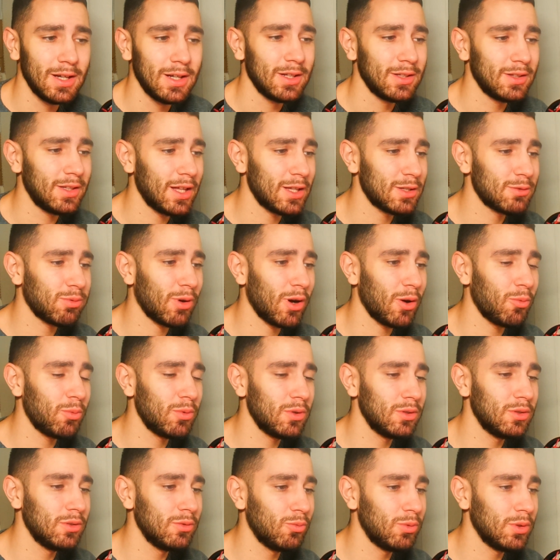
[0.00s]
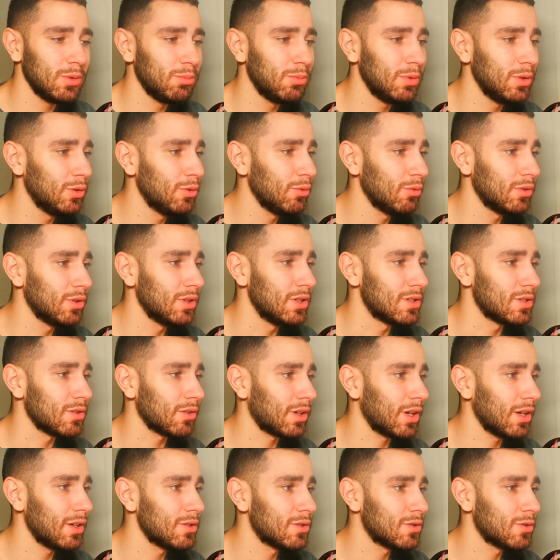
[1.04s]
that's why we've been doing this.
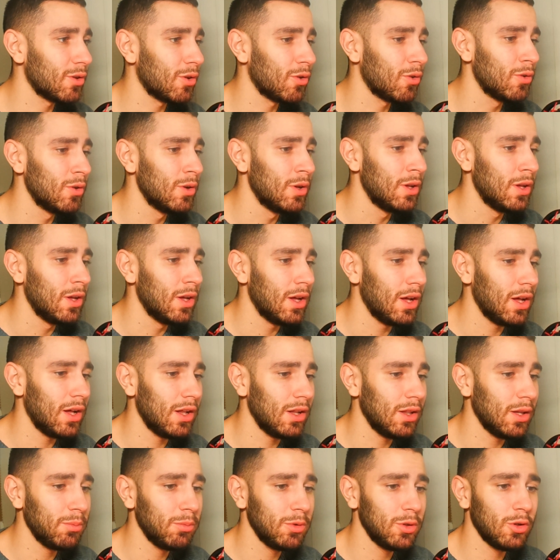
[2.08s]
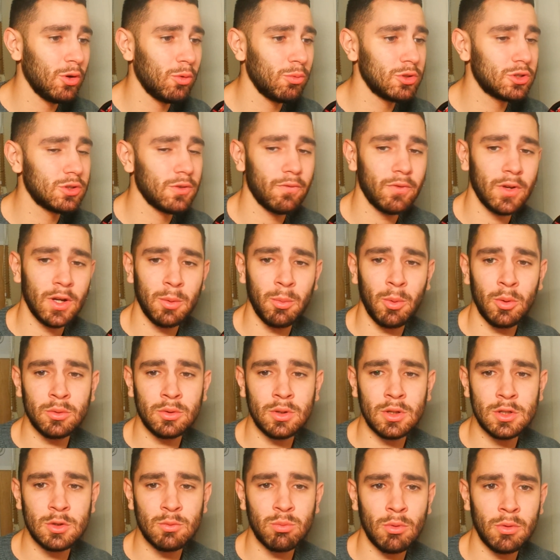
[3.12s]
Okay, so let me know what you think about
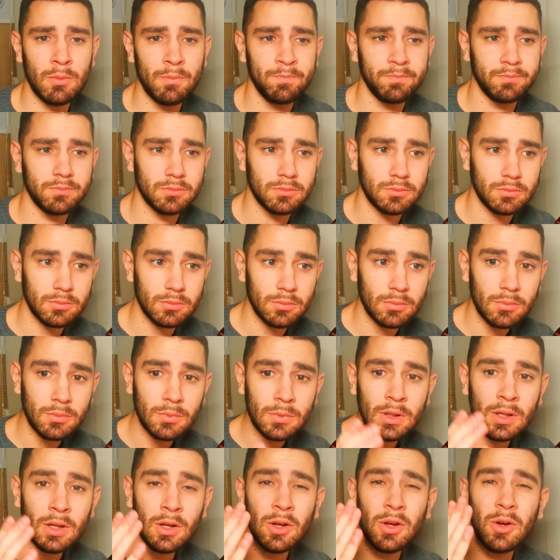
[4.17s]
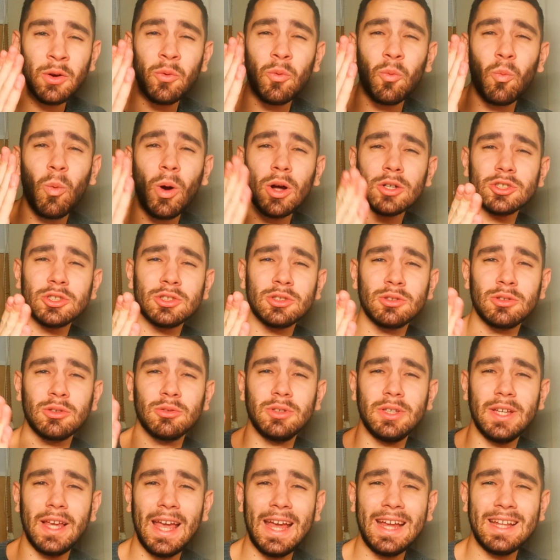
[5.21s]
this one. Watch to
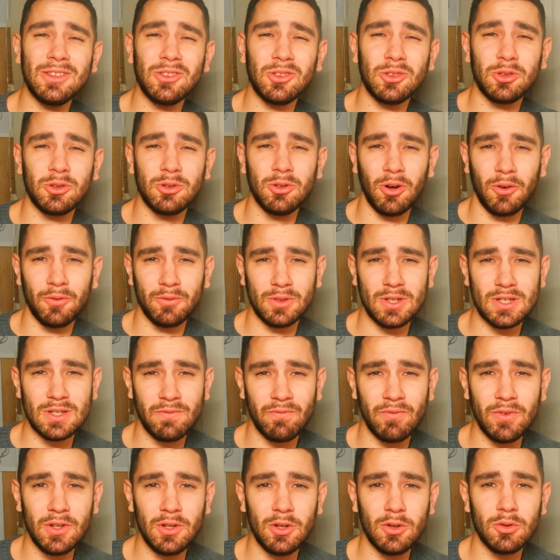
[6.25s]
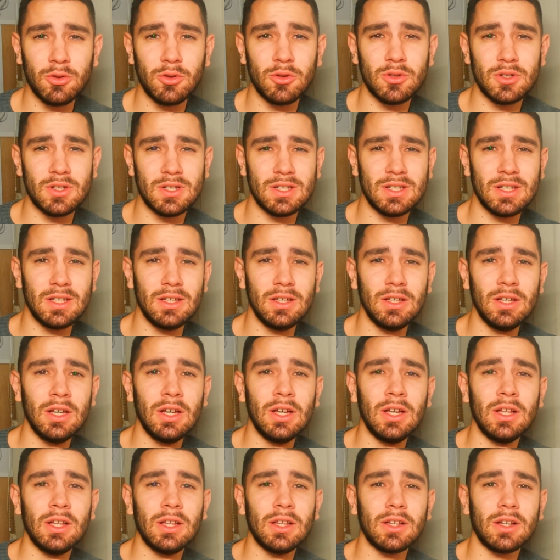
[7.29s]
the end of this video to see
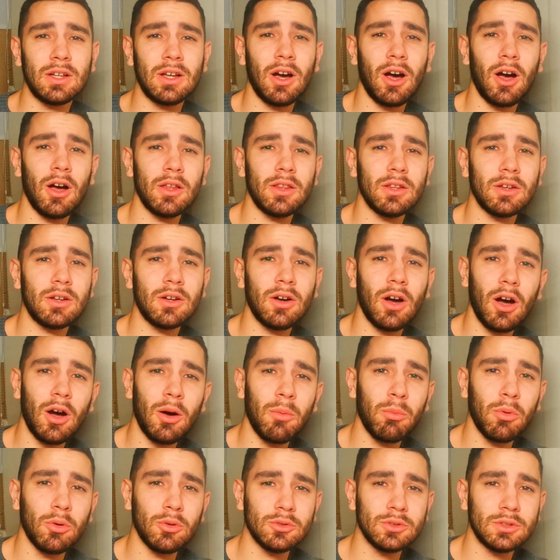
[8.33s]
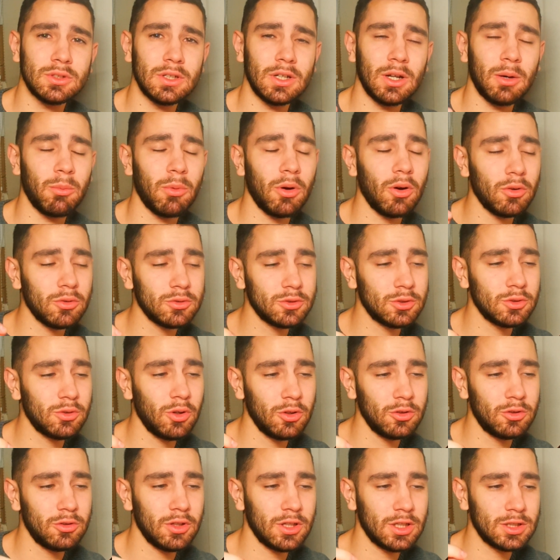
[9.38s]
kind of combos, and I'm also
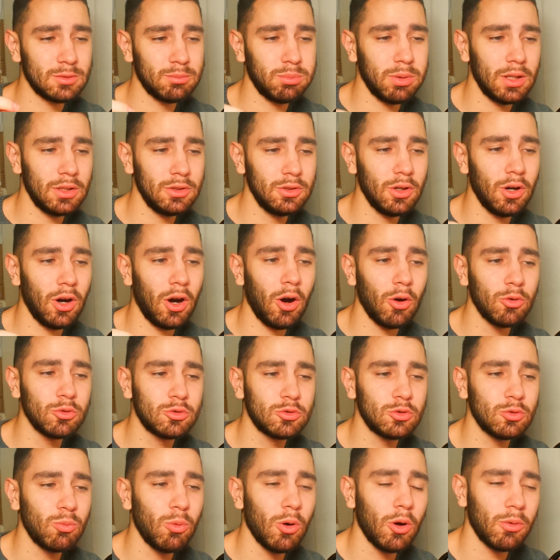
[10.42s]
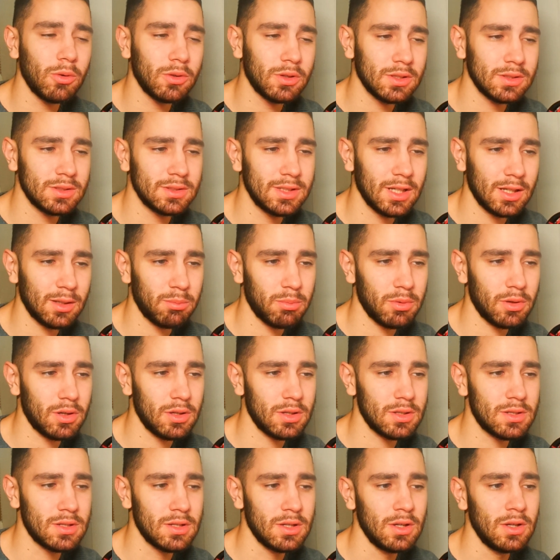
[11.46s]
going to explain you how to work with this deck
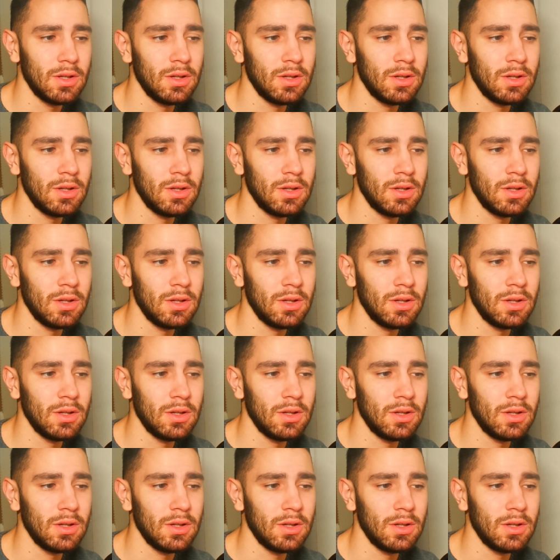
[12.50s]
because